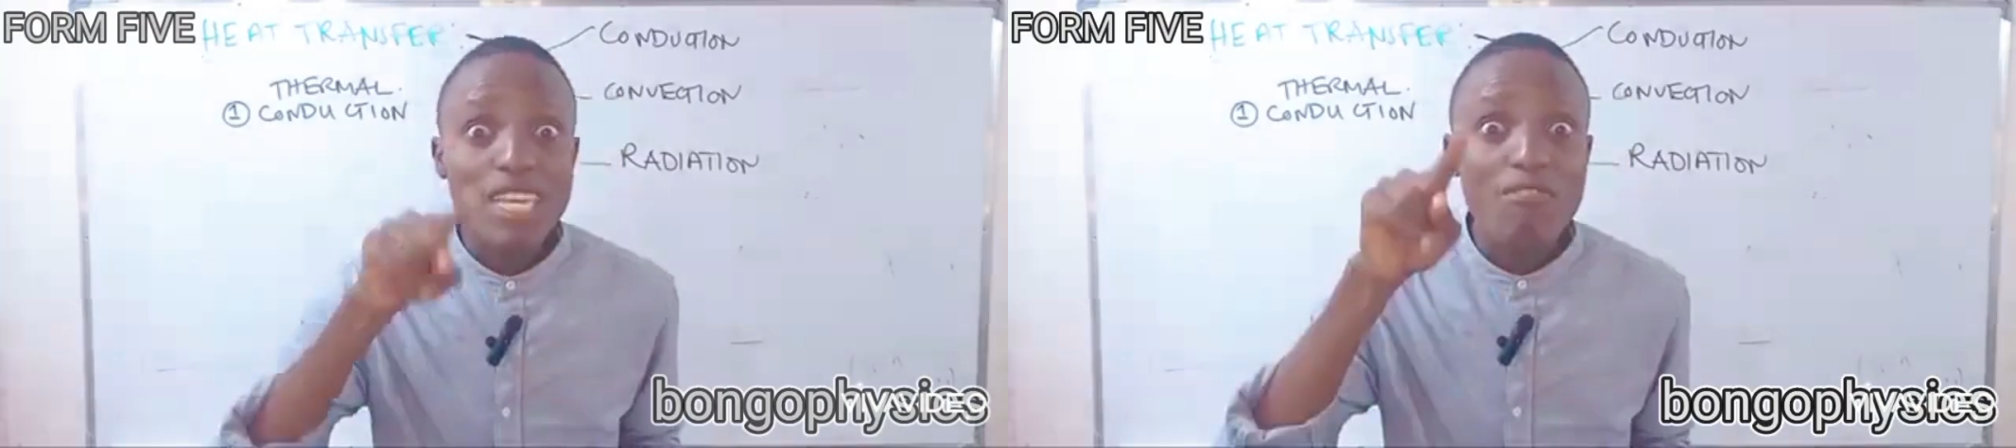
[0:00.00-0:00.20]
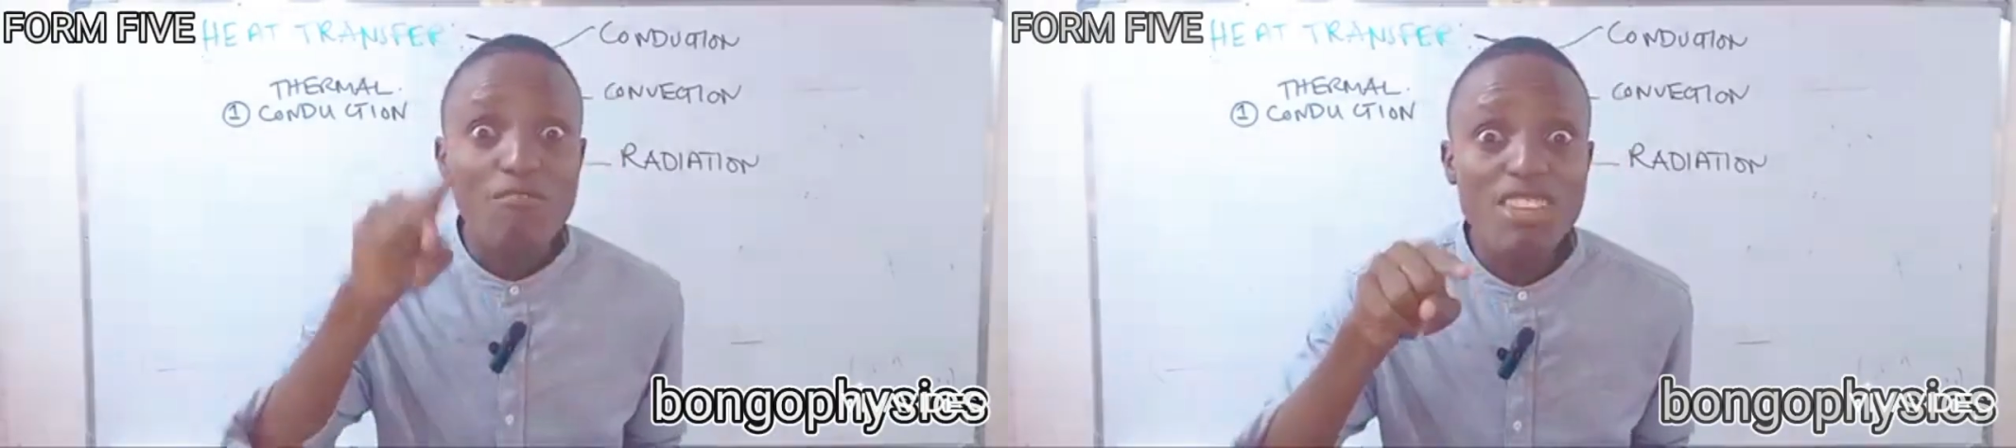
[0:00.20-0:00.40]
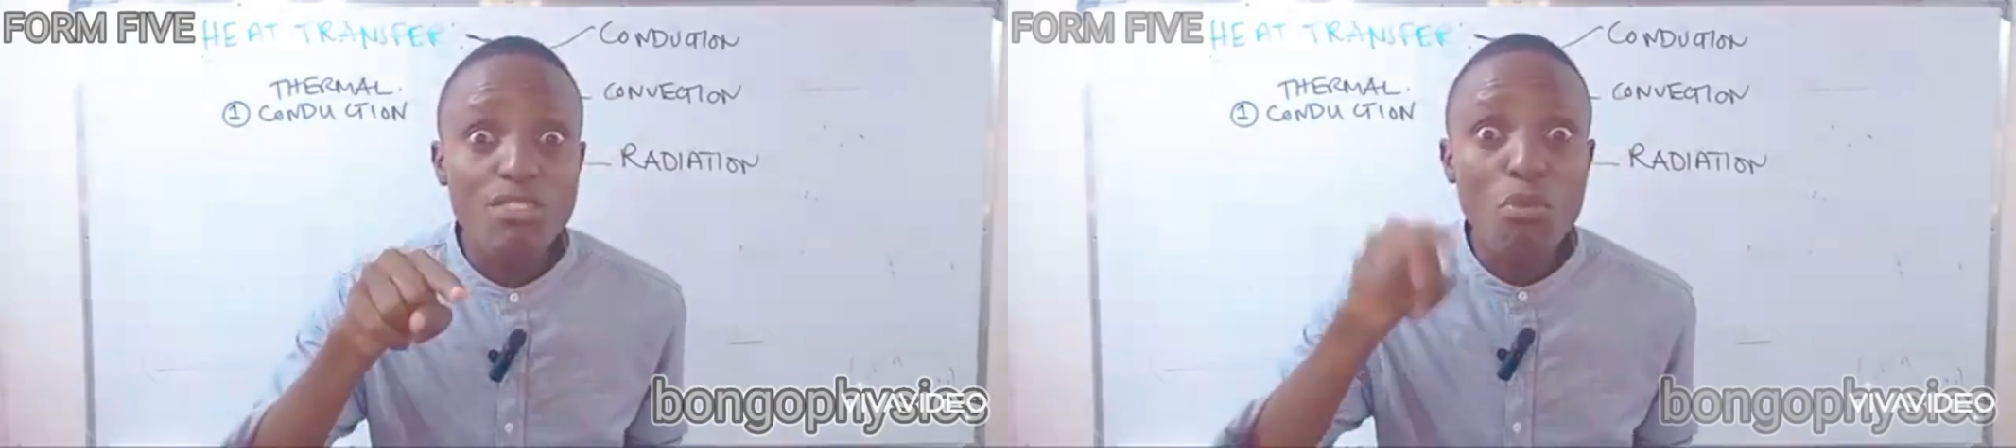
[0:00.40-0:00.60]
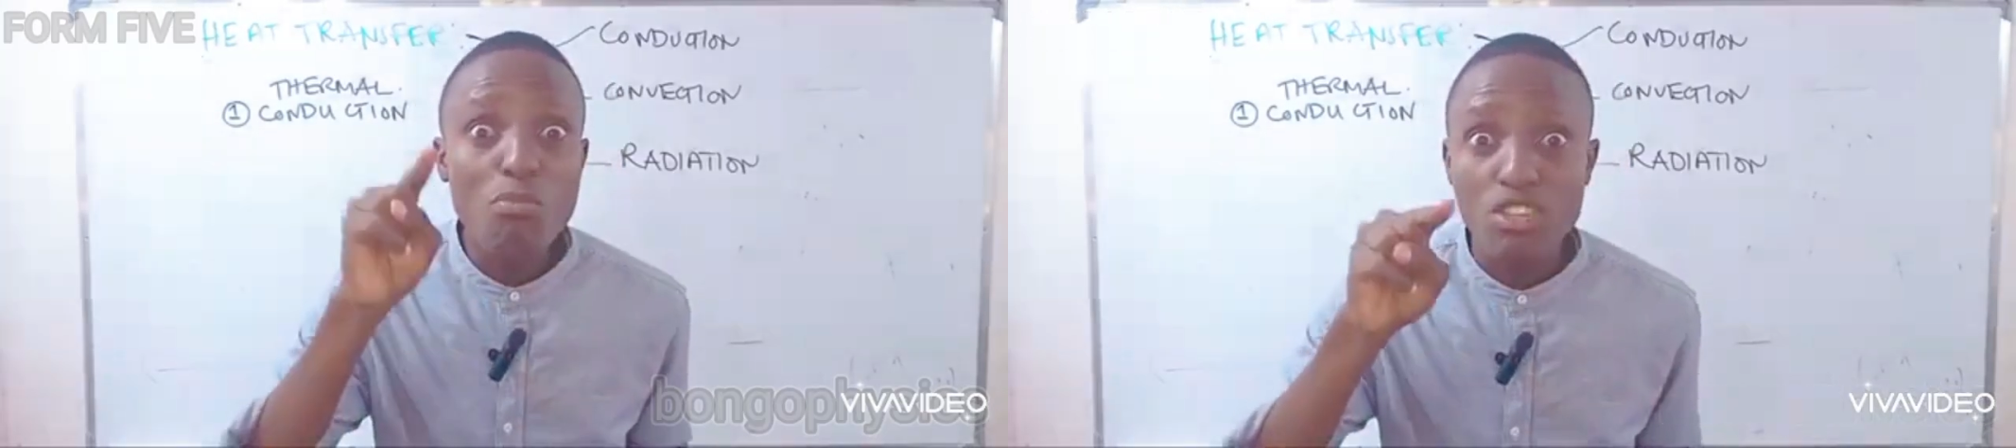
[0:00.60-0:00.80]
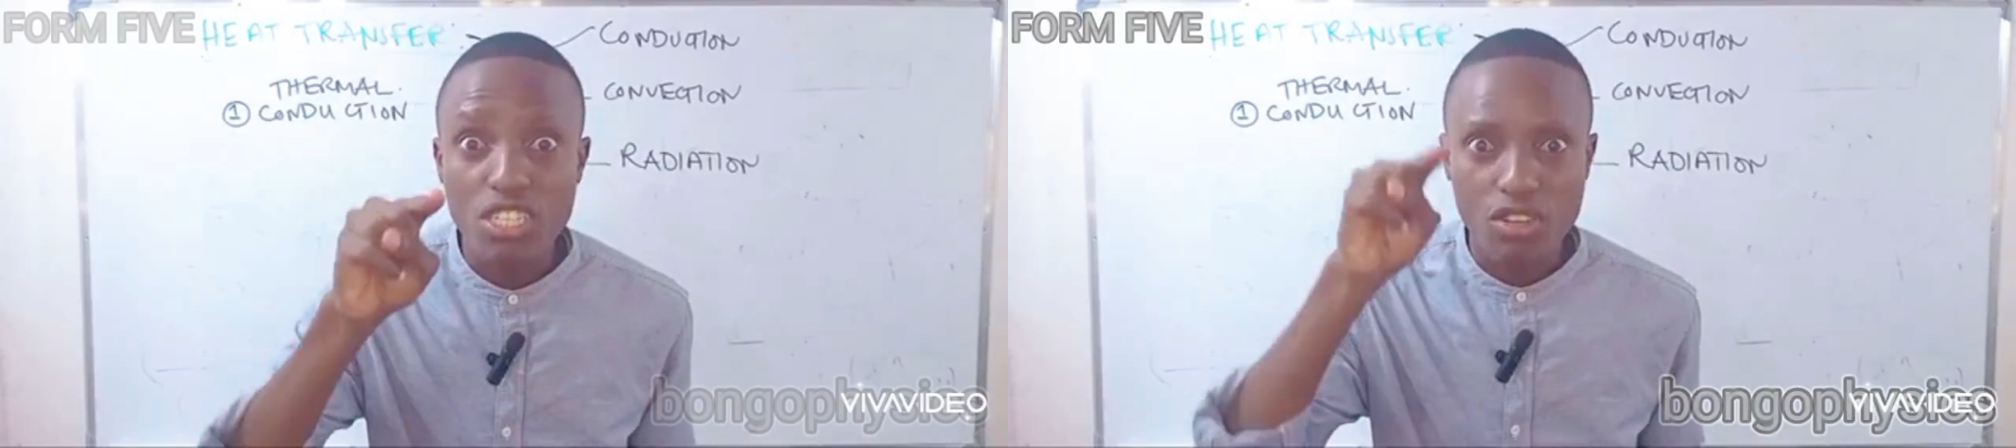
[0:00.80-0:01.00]
a visible
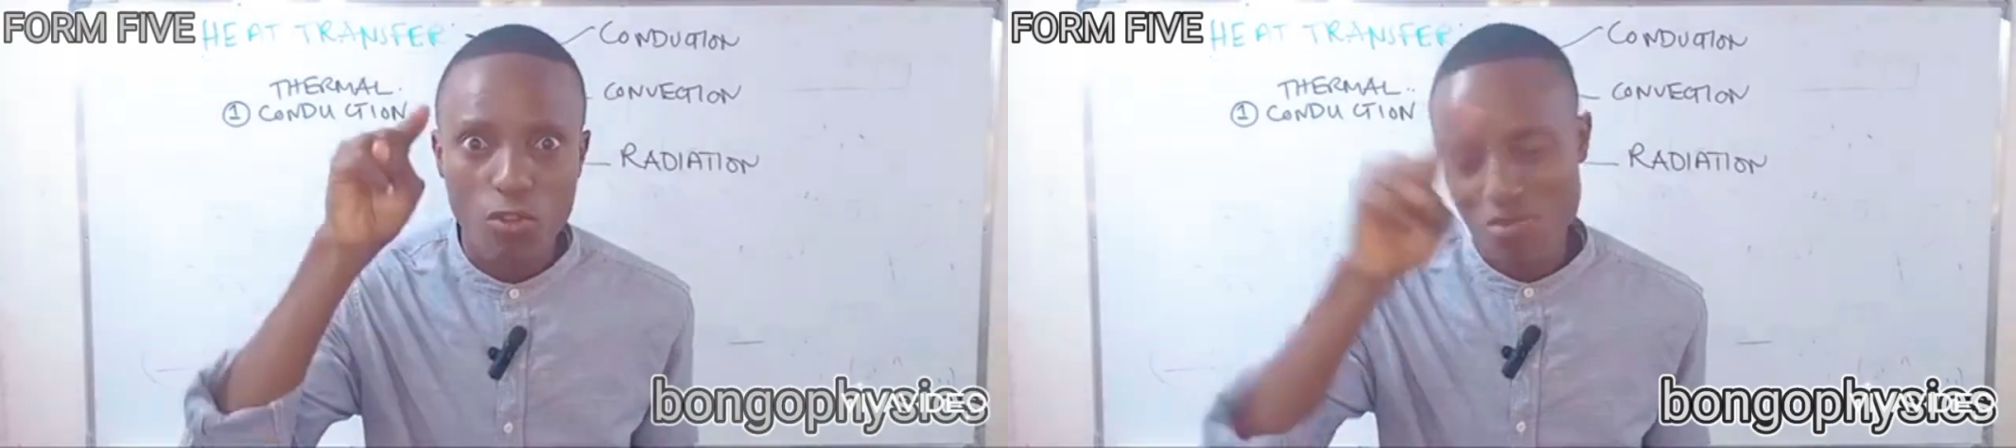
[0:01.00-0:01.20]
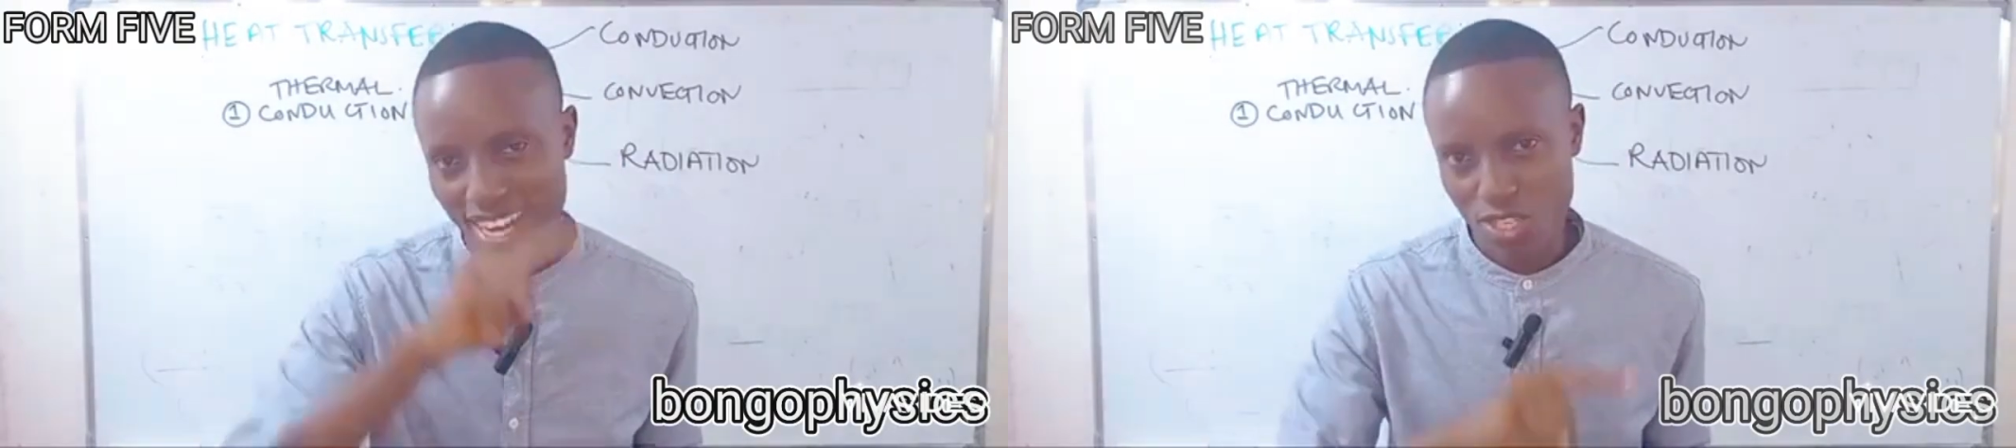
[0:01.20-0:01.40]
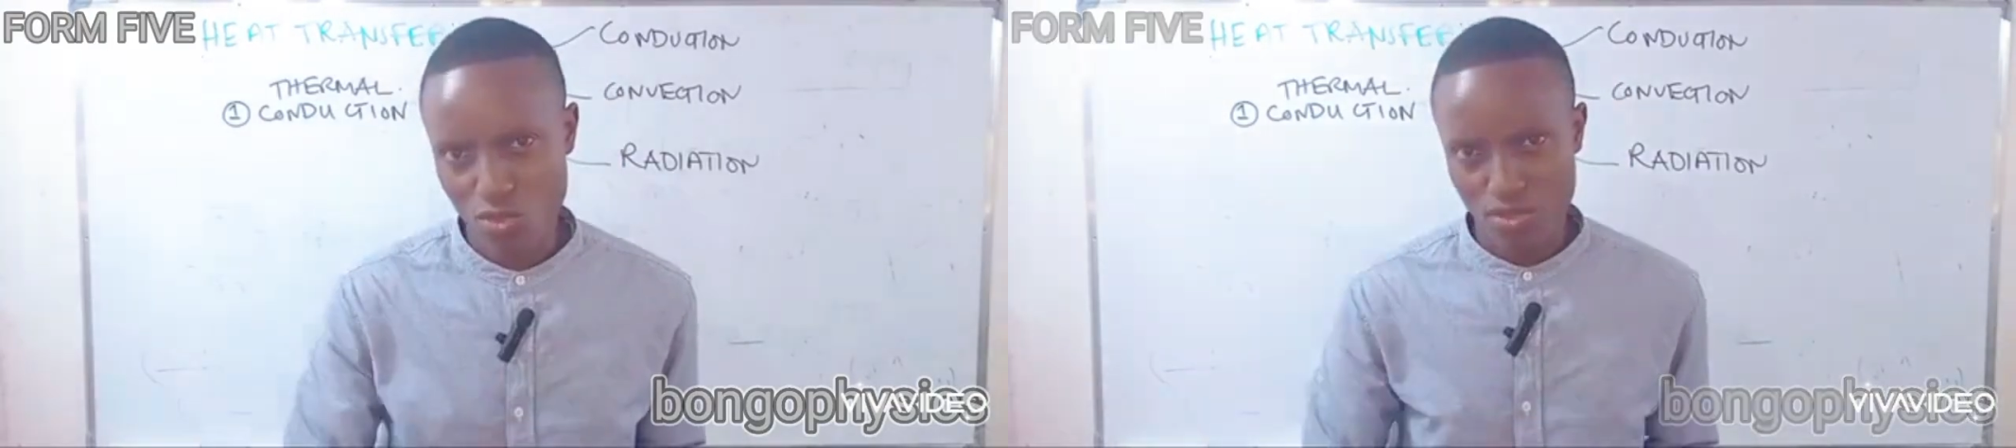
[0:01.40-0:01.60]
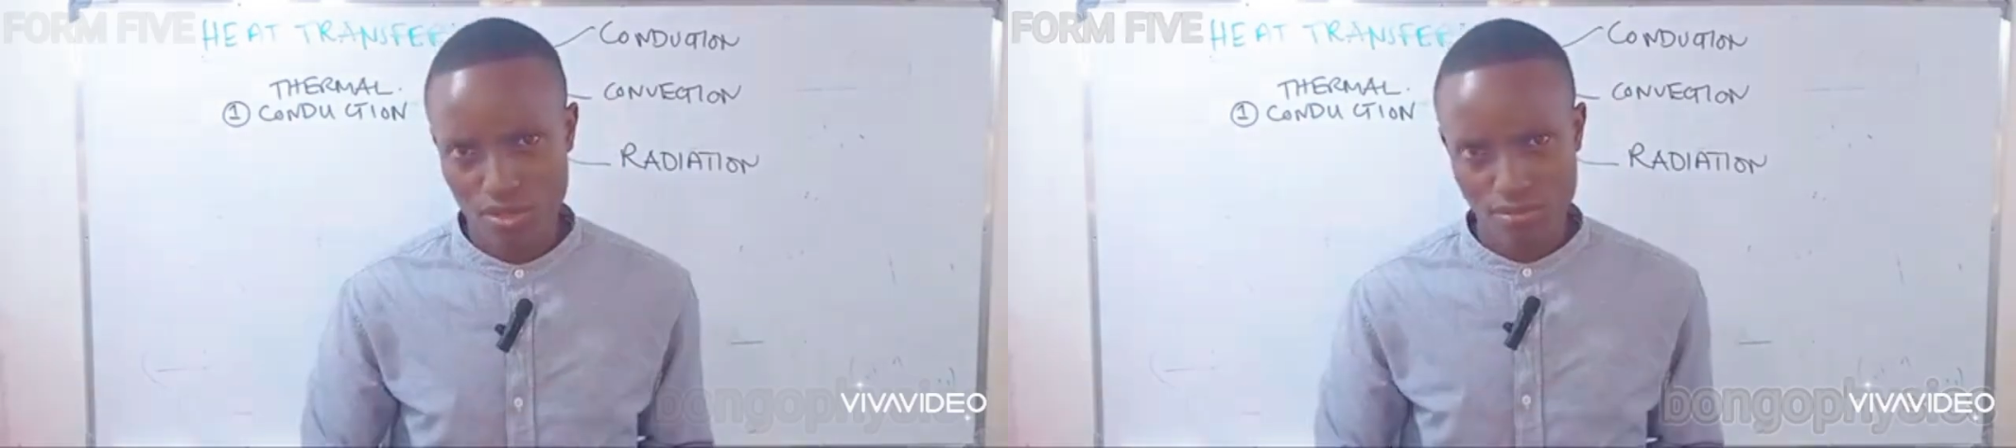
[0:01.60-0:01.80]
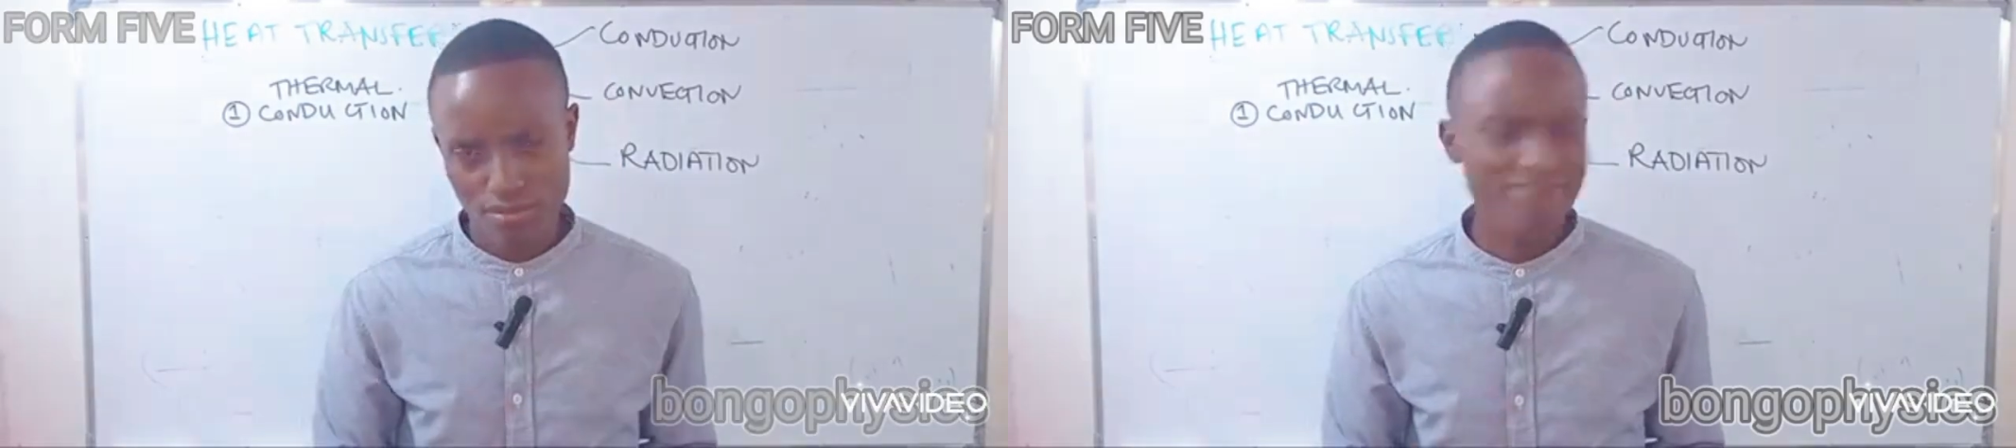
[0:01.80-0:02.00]
motion of particles.